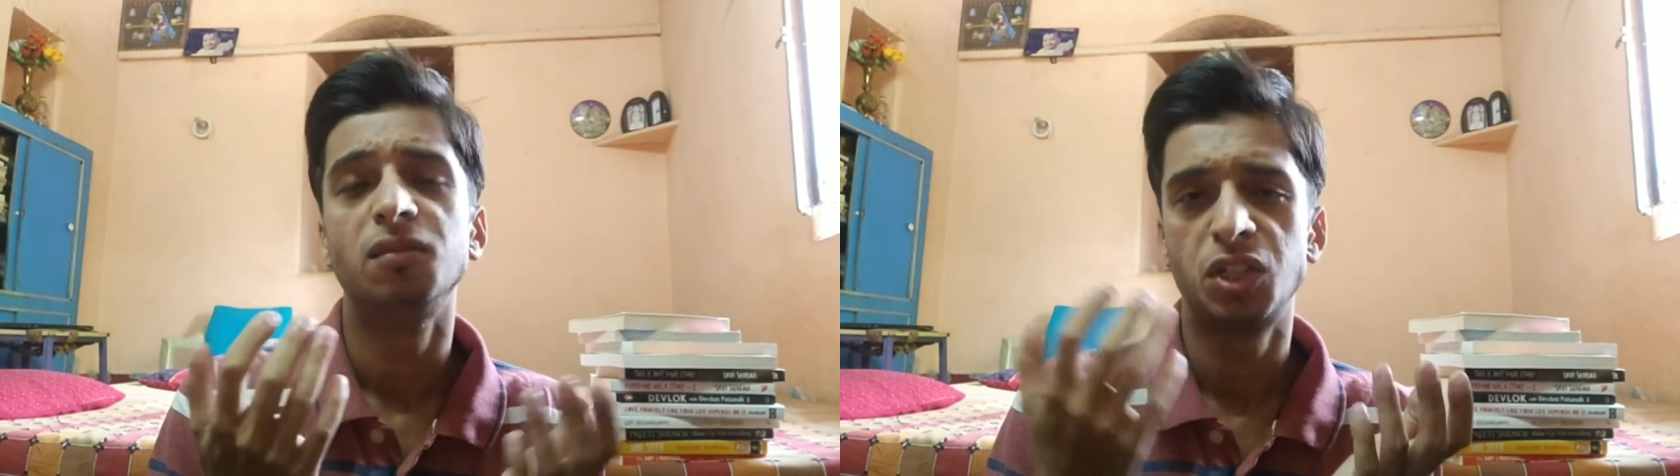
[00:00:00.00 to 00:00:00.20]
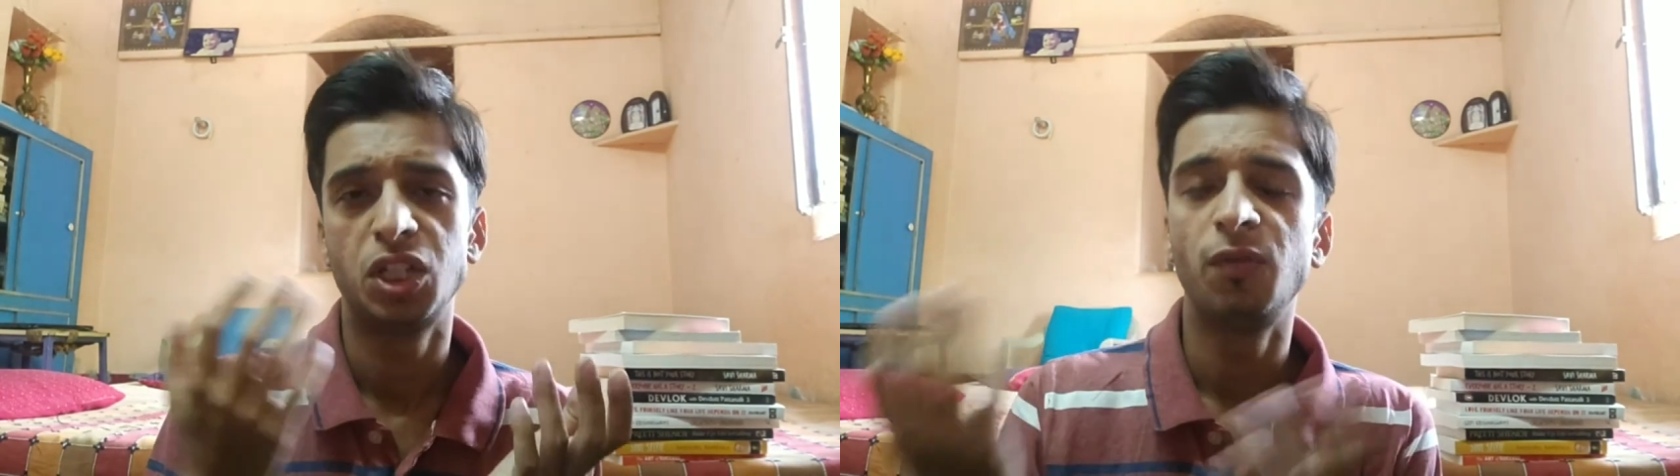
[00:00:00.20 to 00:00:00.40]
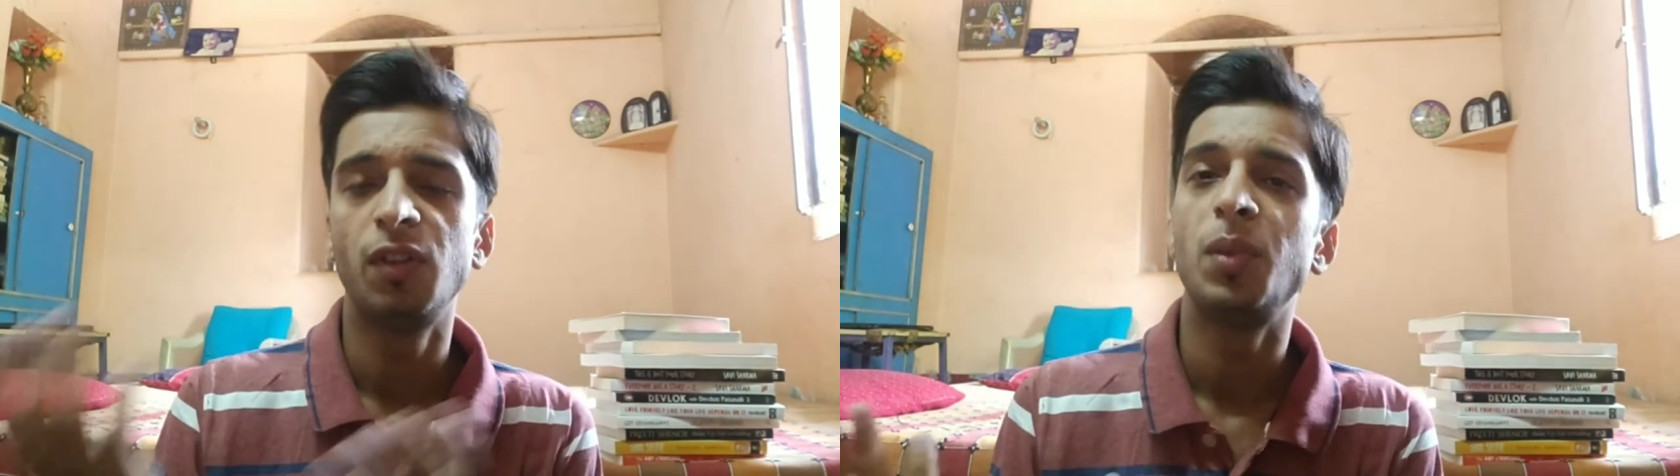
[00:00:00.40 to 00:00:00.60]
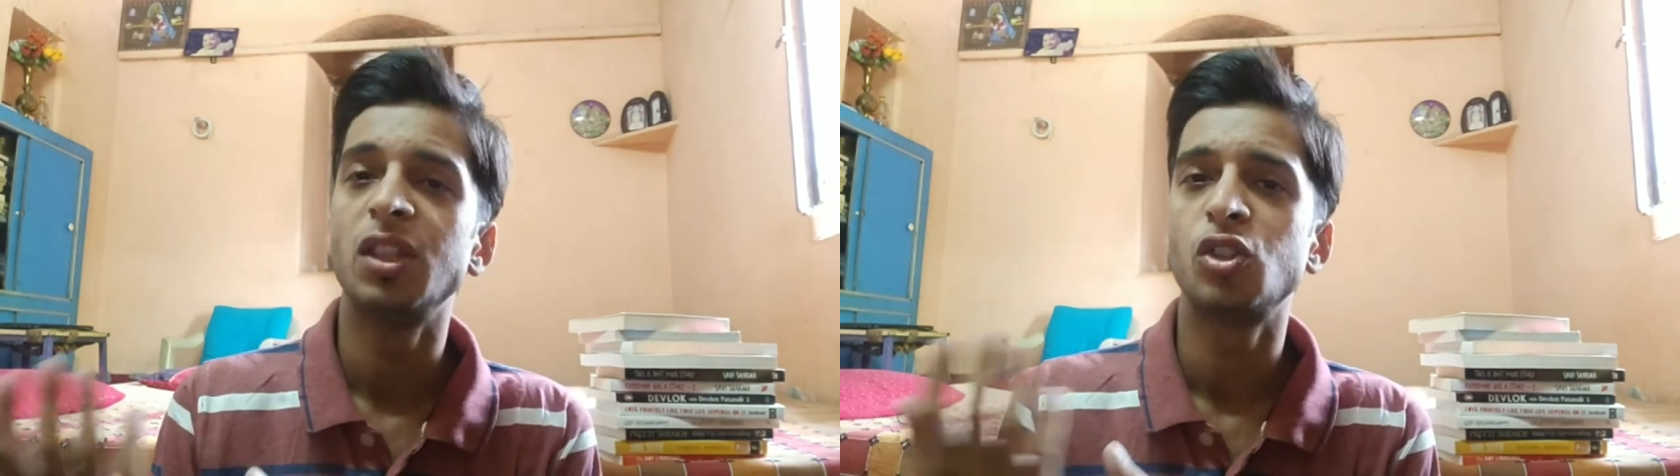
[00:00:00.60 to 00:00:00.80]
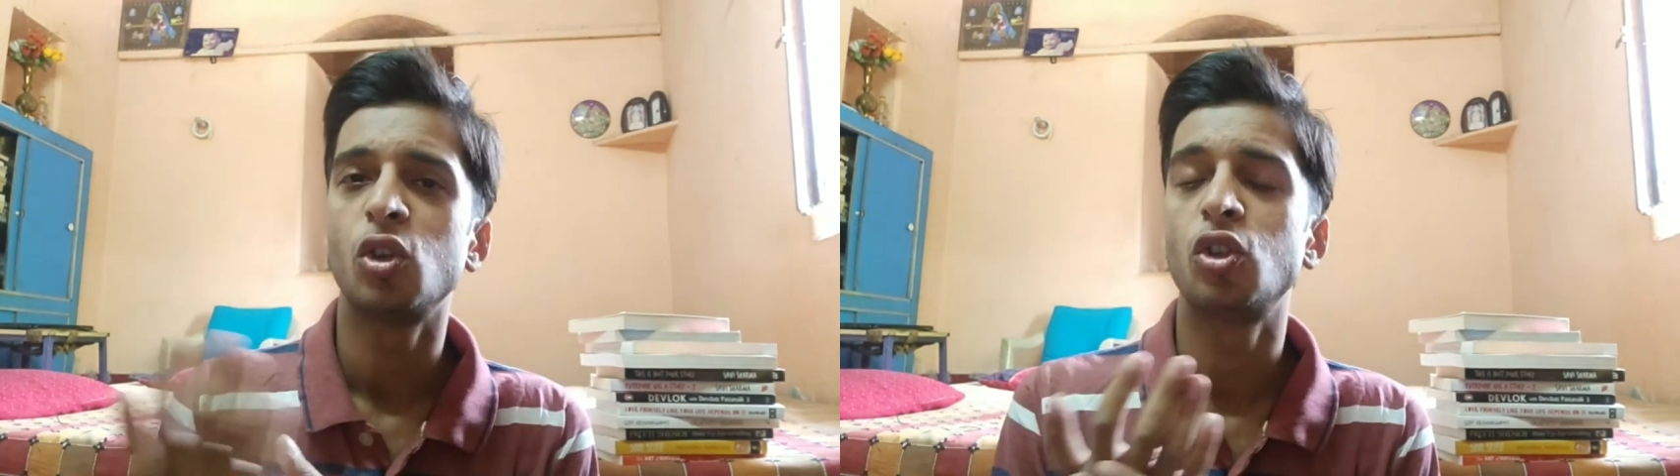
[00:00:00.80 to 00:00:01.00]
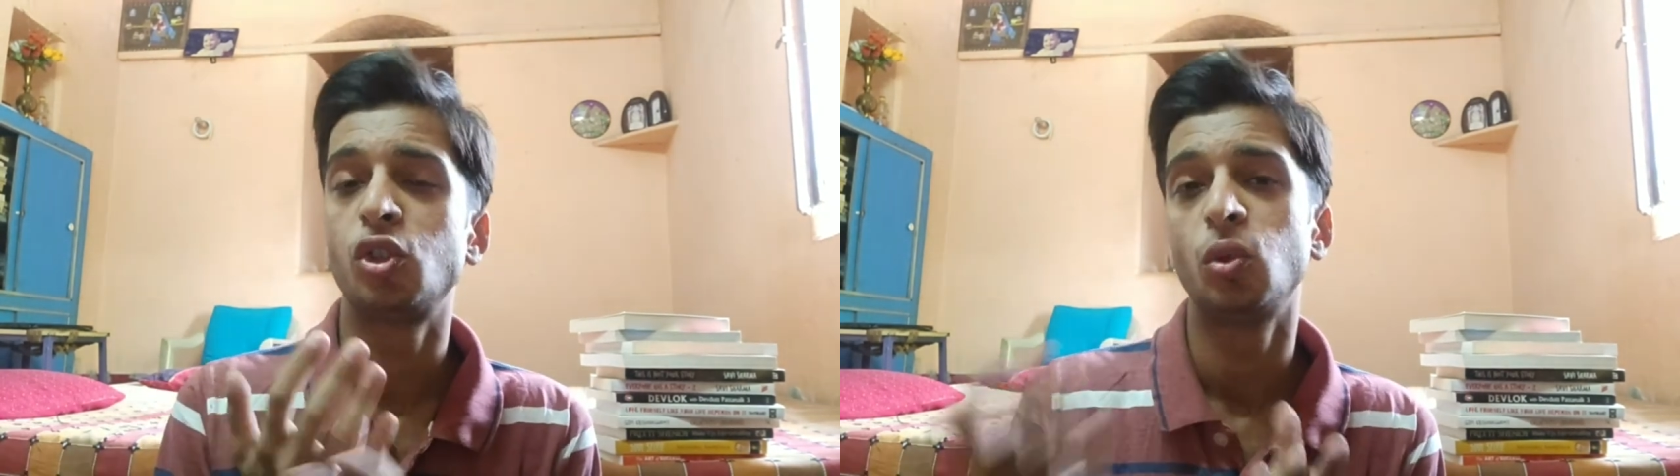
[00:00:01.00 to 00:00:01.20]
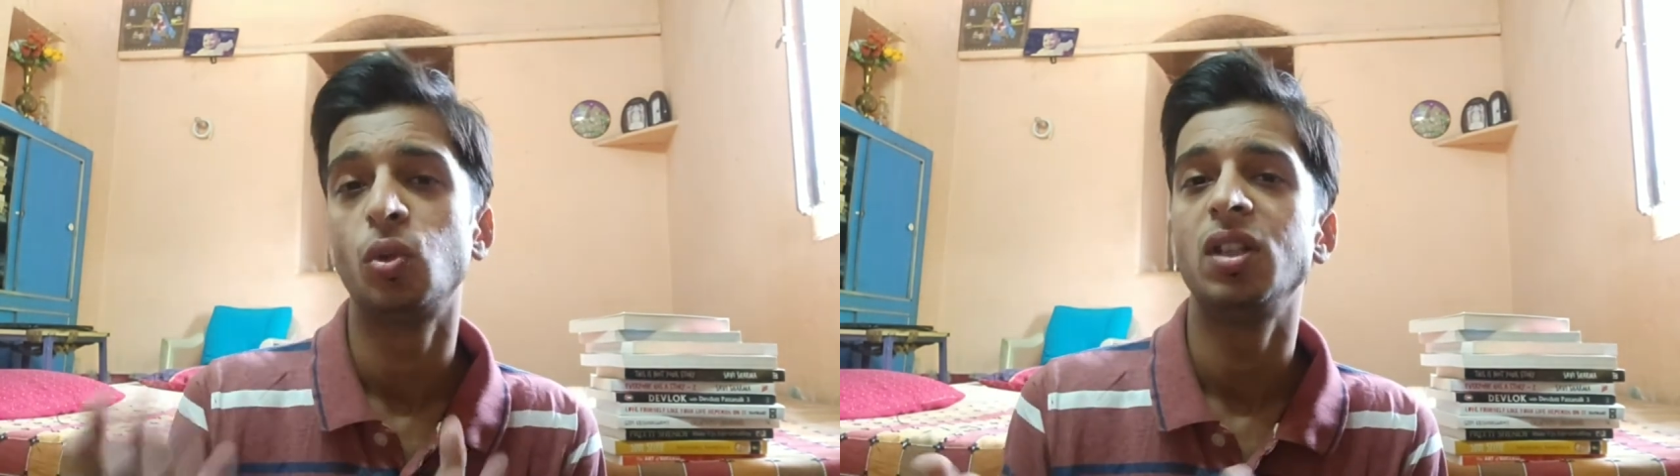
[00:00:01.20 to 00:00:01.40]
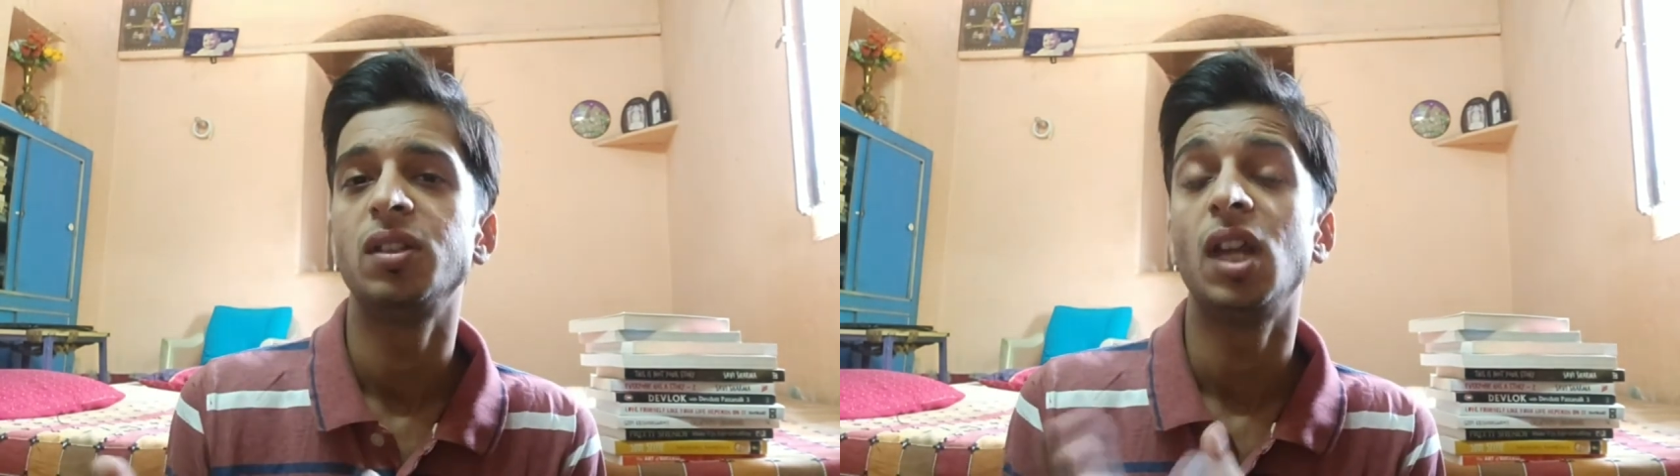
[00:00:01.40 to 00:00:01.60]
self-help and the short stories